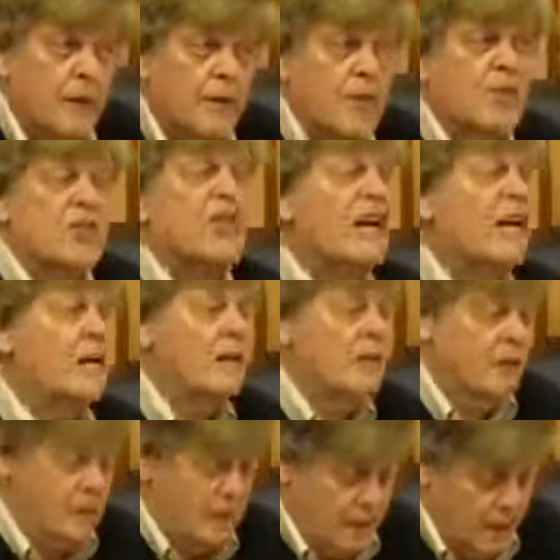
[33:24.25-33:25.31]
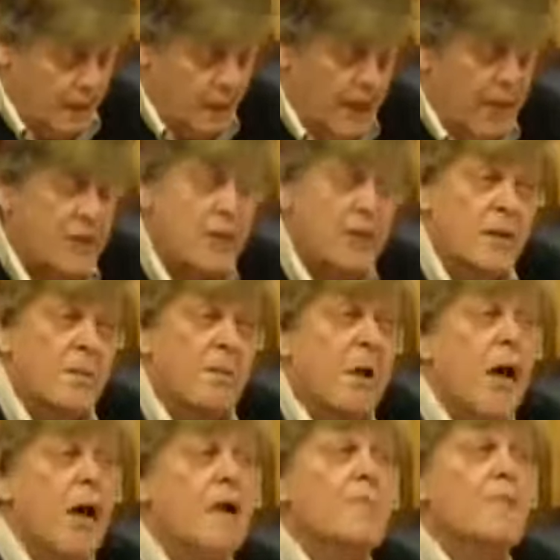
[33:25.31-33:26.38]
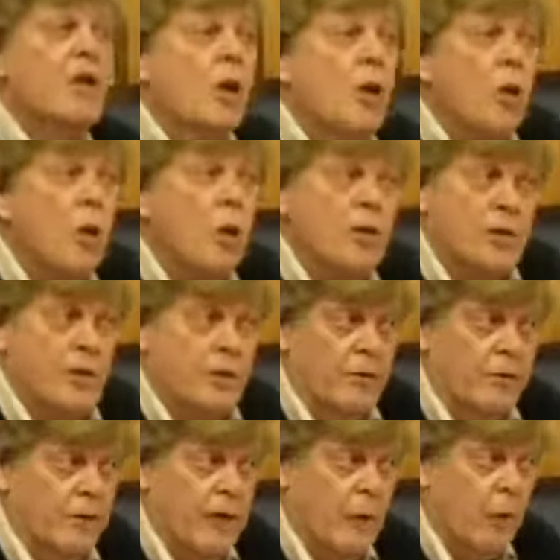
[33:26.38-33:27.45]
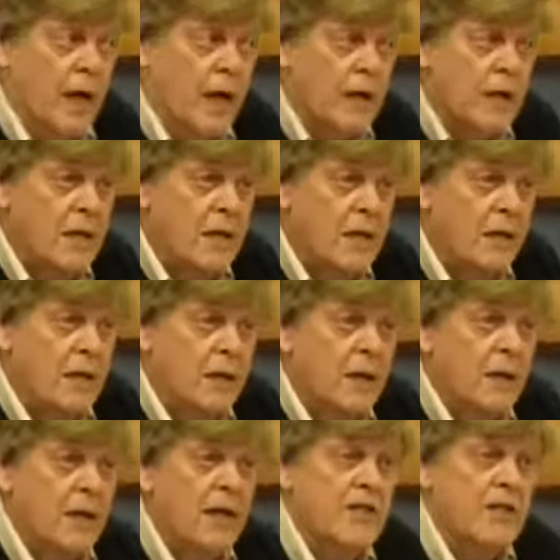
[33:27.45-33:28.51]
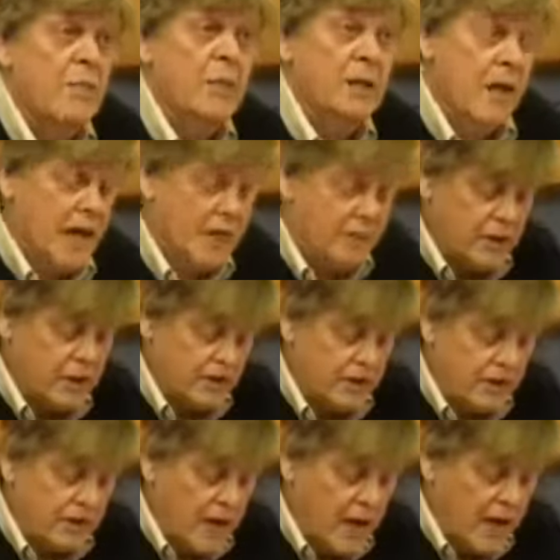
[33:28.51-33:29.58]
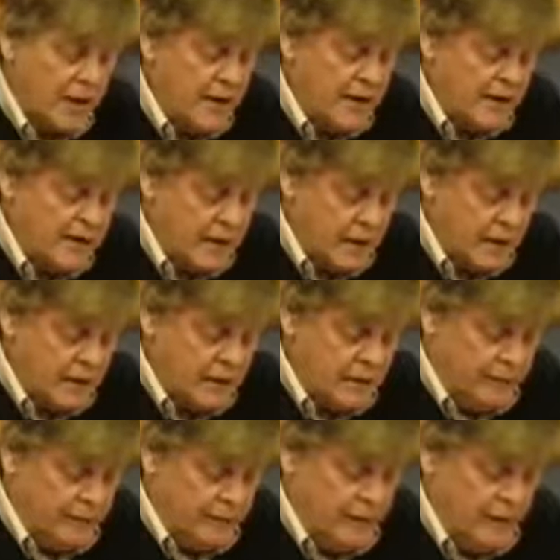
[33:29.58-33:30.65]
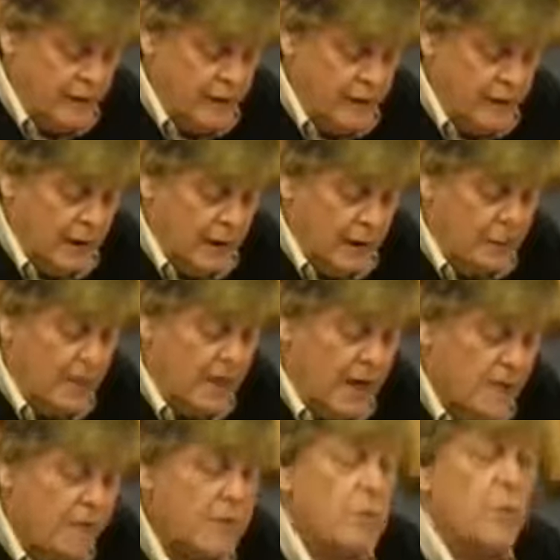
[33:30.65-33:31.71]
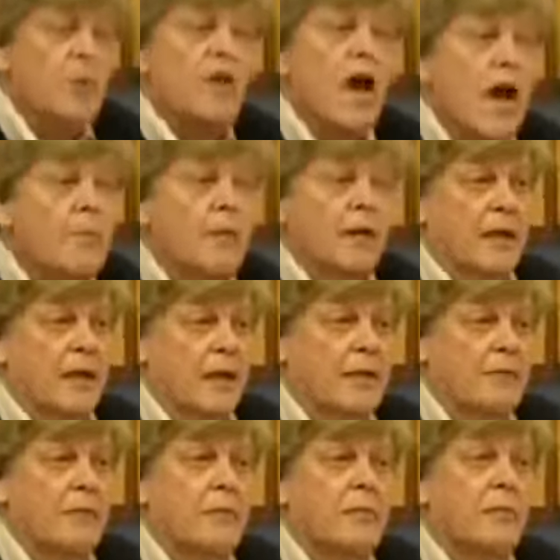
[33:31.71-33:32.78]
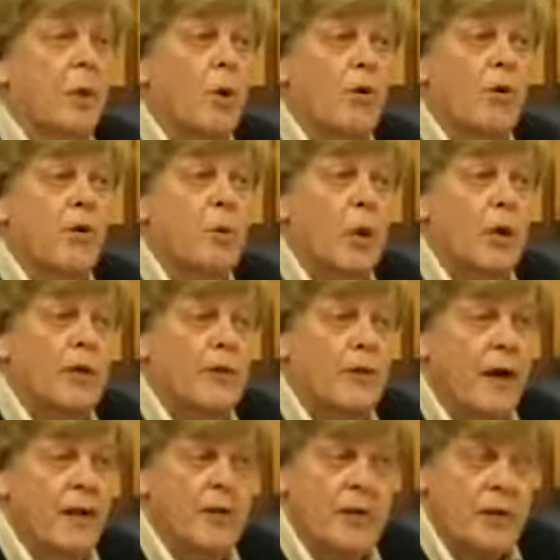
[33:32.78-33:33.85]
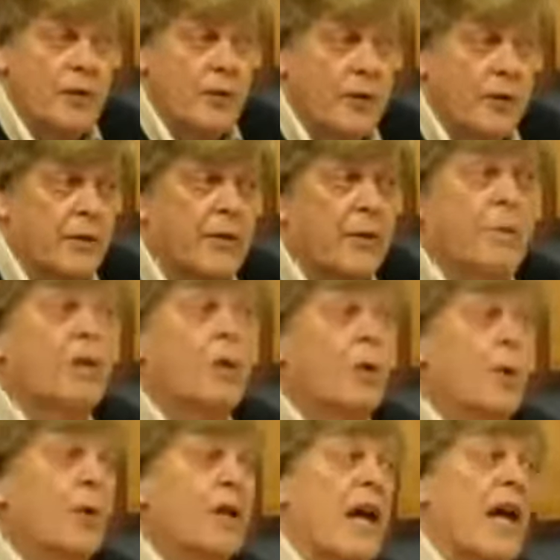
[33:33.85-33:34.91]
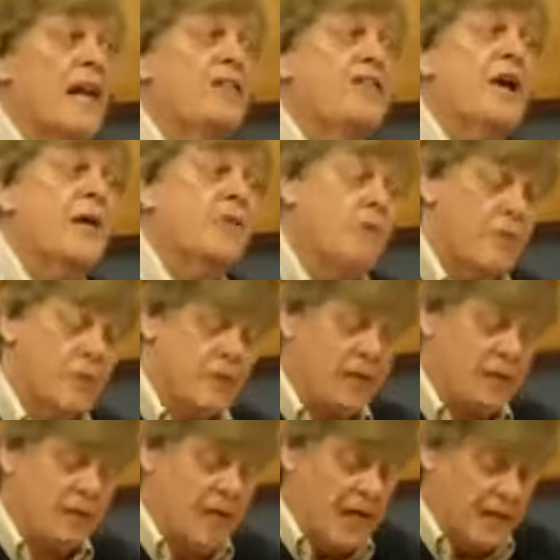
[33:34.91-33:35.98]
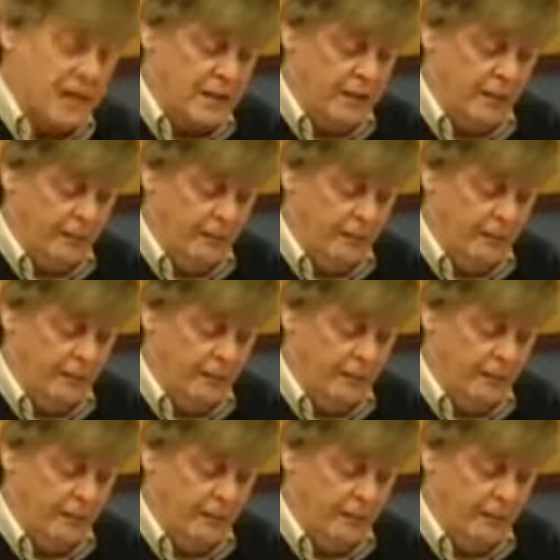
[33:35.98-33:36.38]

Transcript: The second is that the prime cause of the reawakening is the behavior of the Zionist state. Behavior which I believe more than qualifies Israel to be called a terrorist state.